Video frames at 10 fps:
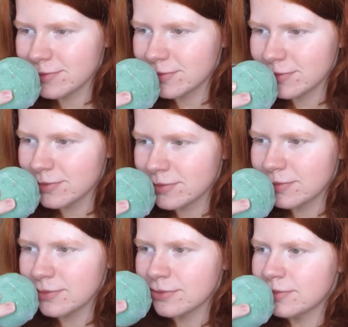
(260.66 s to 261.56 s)

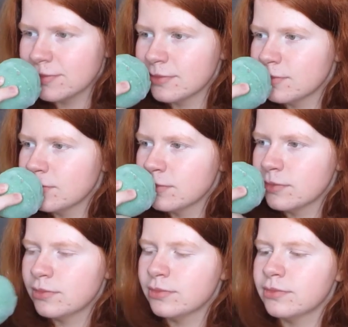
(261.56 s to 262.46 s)

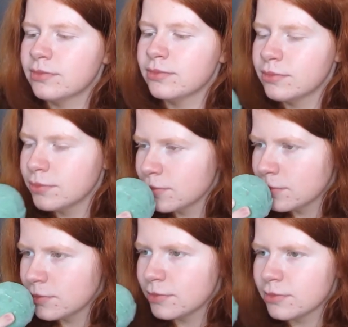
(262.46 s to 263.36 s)

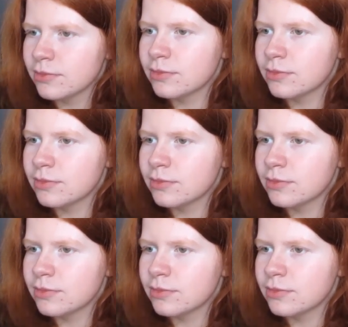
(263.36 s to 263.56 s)
Nobody speaks.